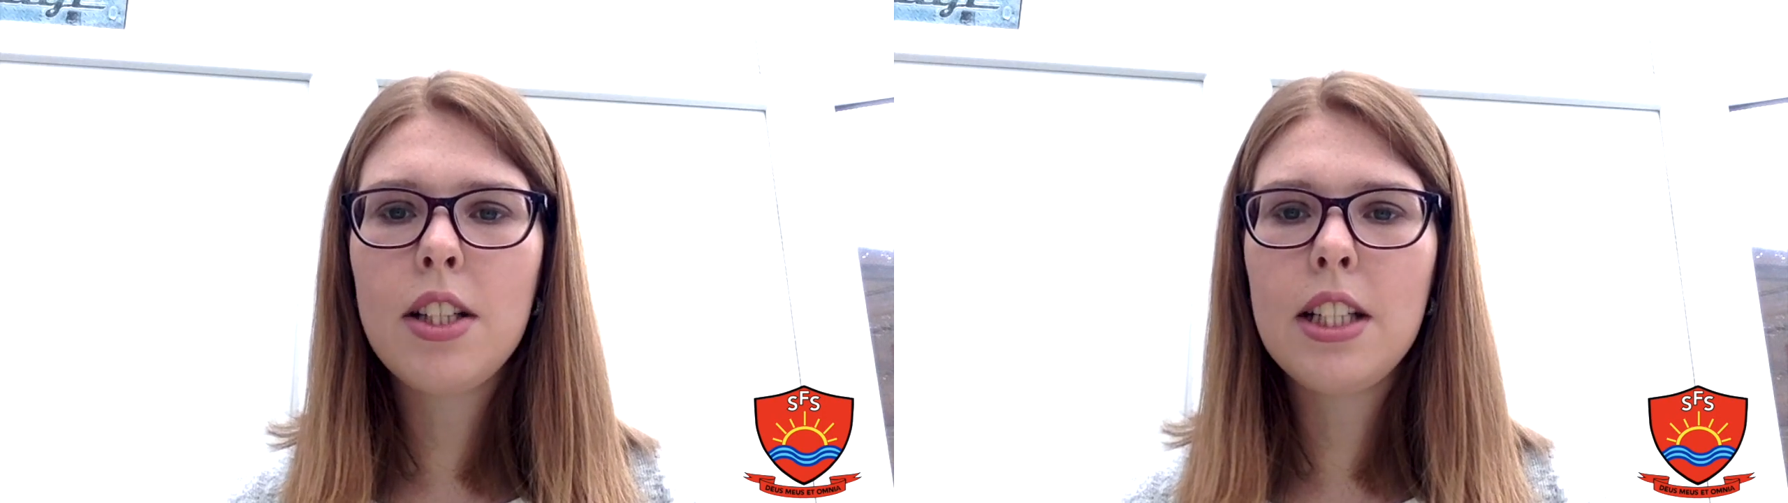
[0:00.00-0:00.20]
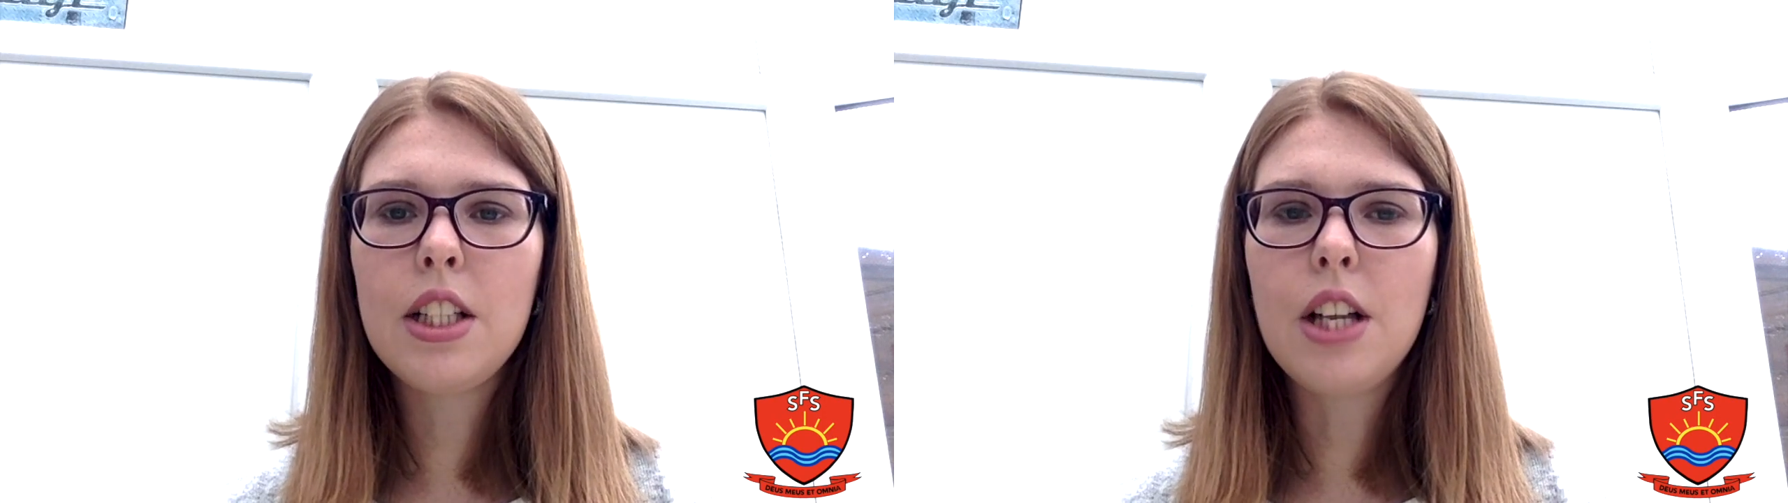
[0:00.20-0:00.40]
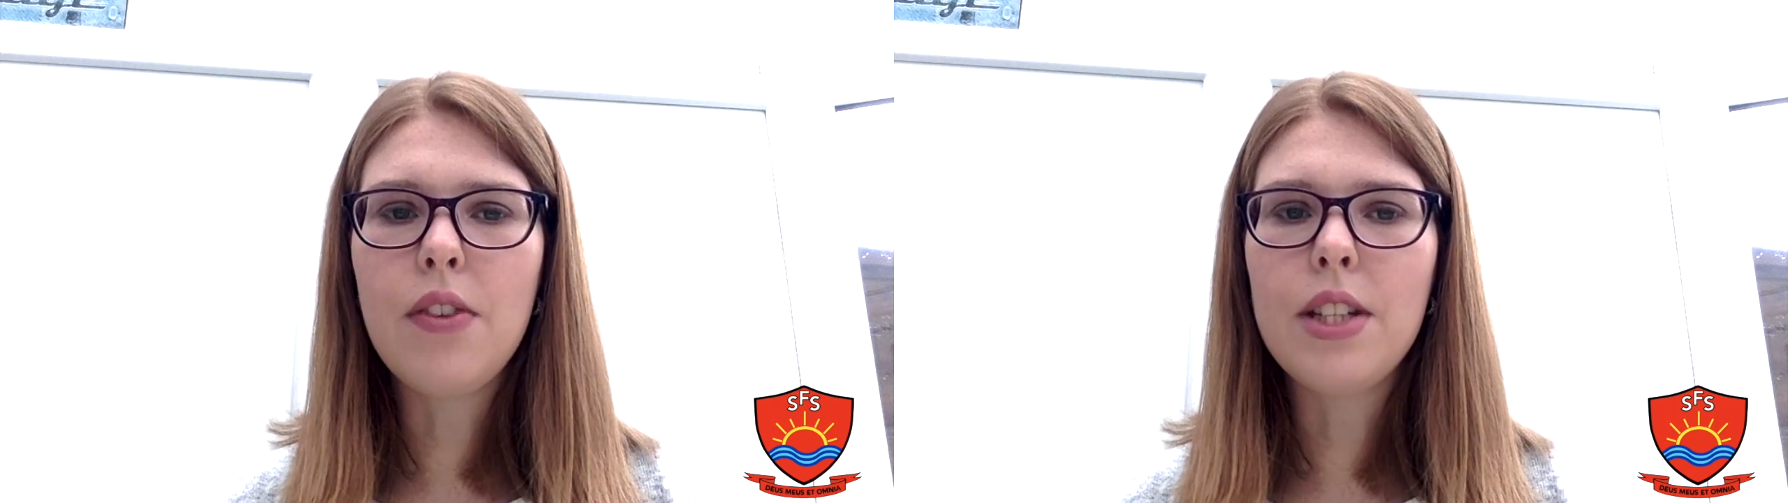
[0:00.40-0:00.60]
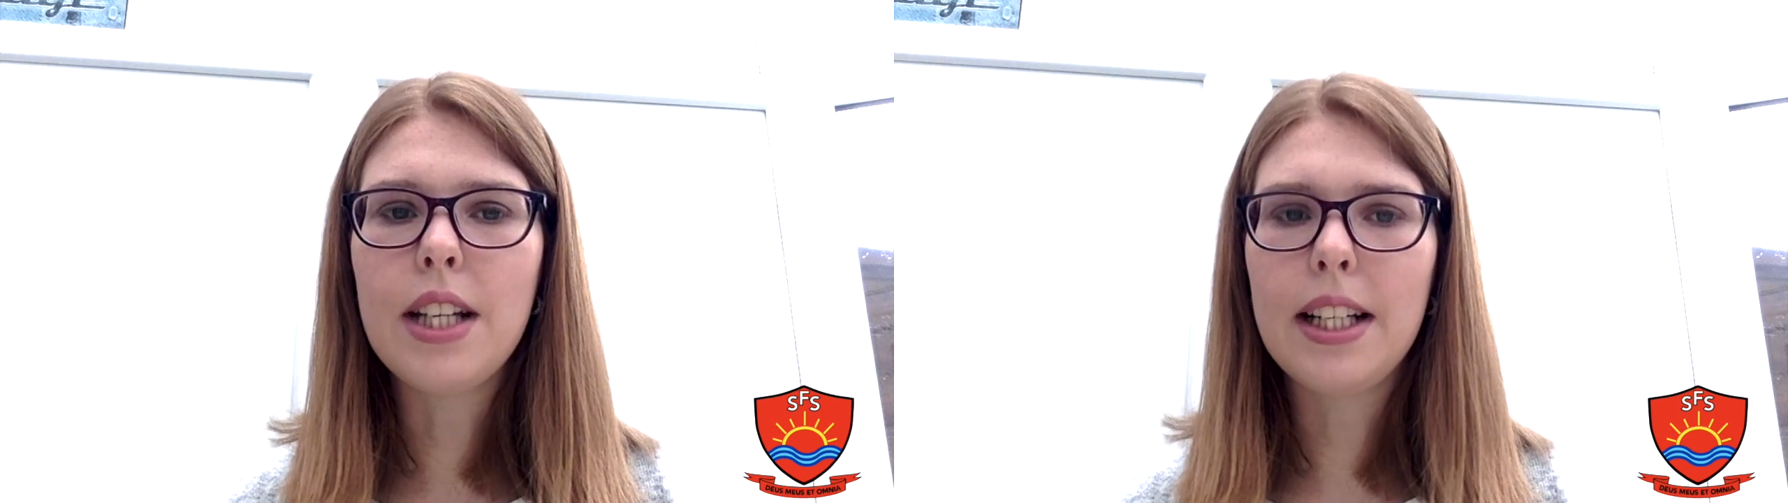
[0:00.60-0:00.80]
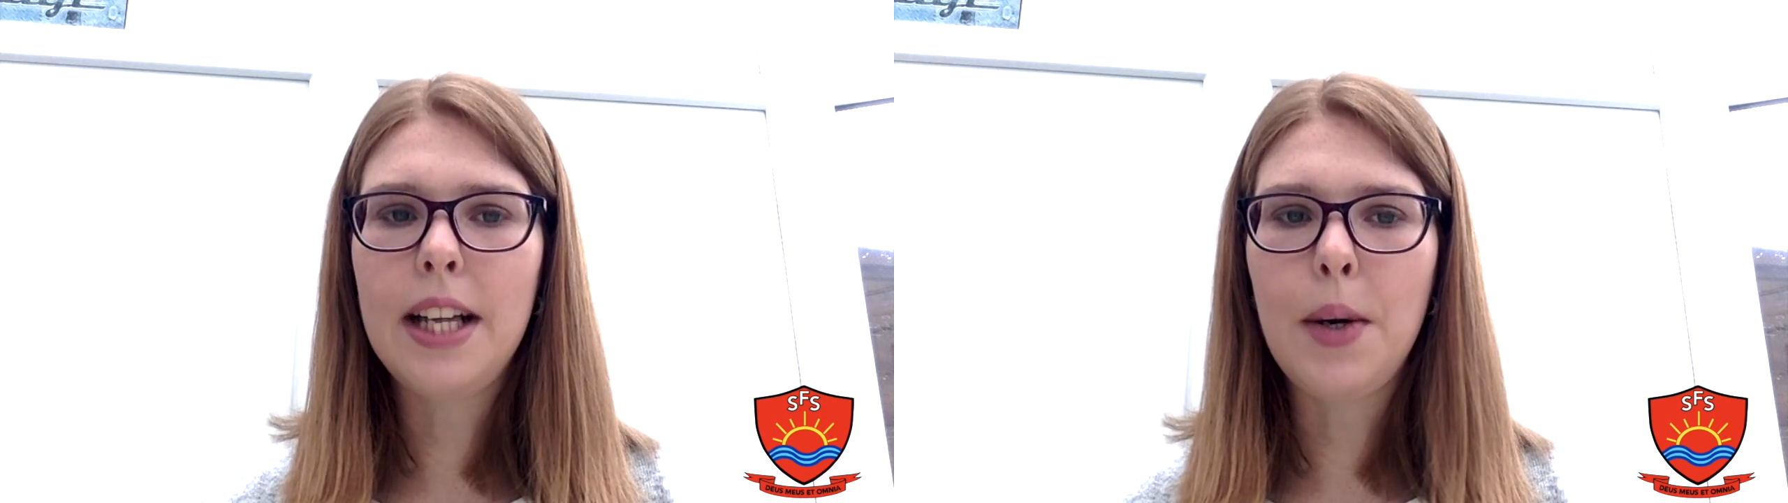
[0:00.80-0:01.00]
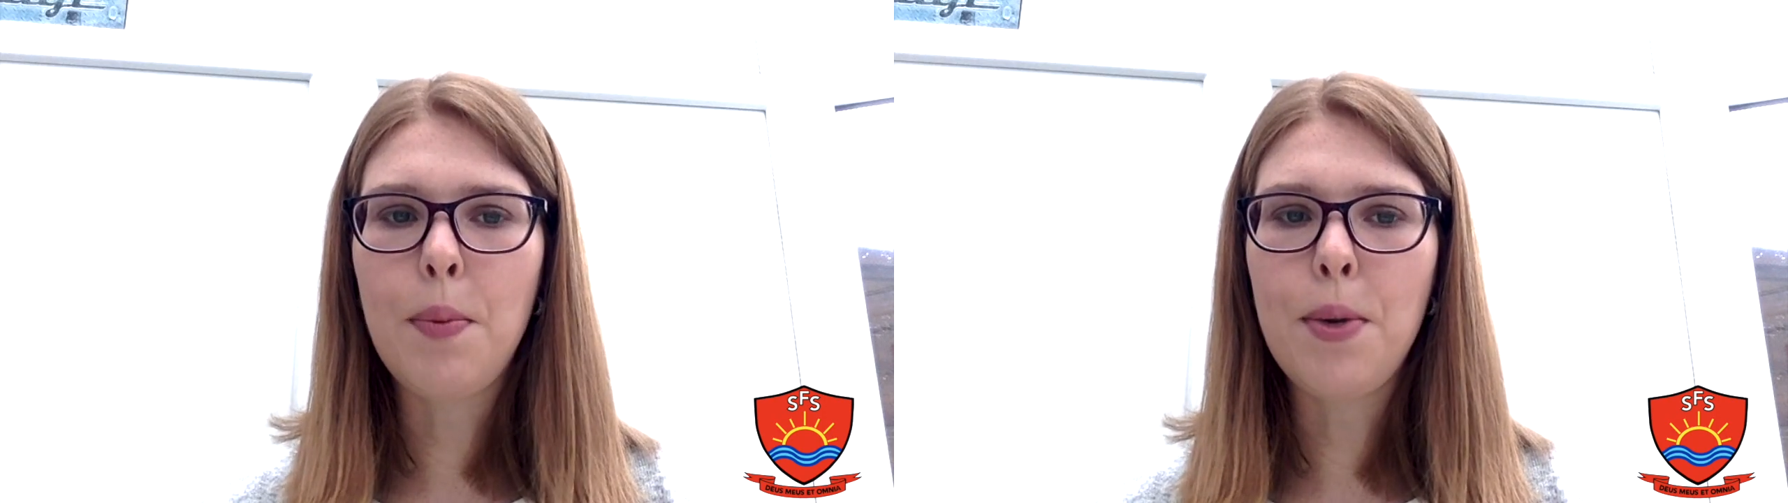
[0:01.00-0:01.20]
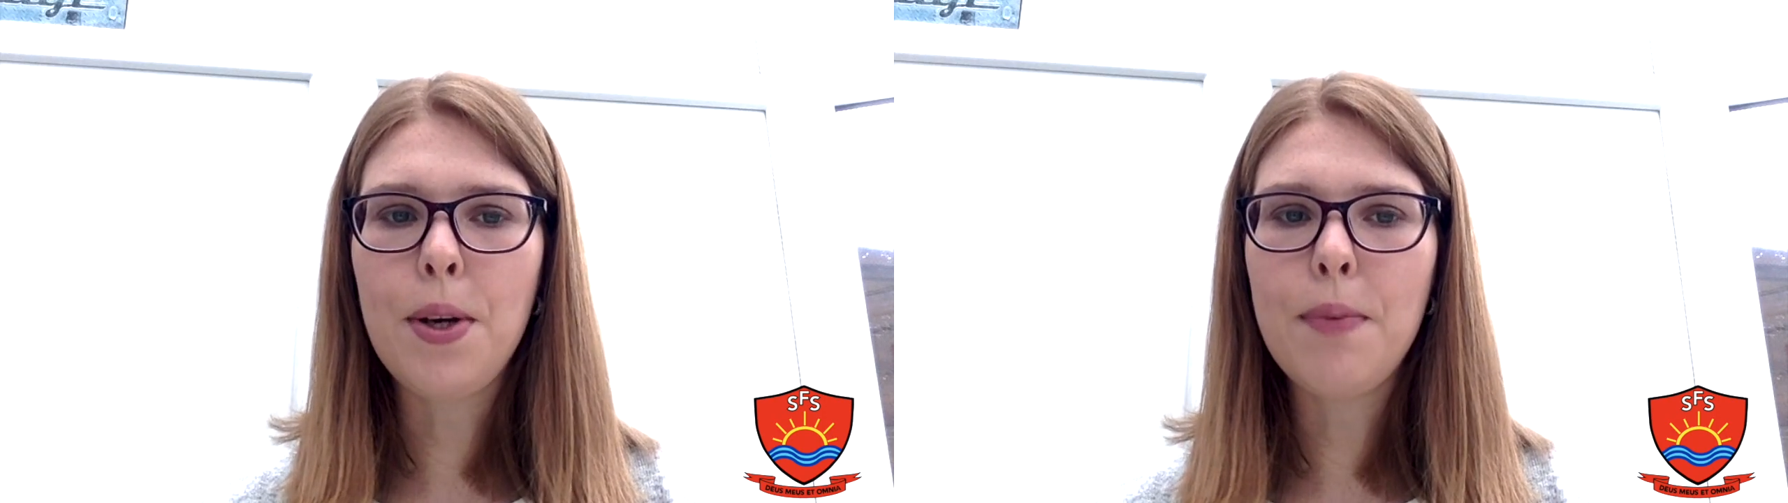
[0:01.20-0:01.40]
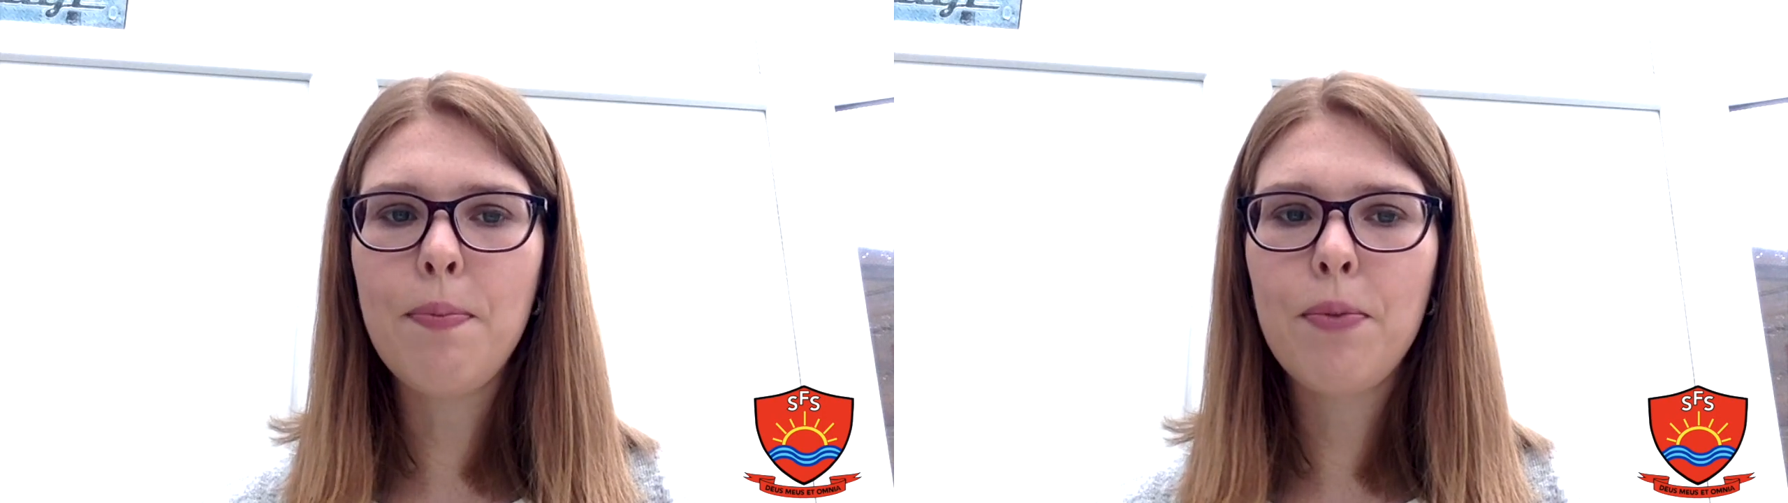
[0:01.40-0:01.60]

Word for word: dictionaries that can help you.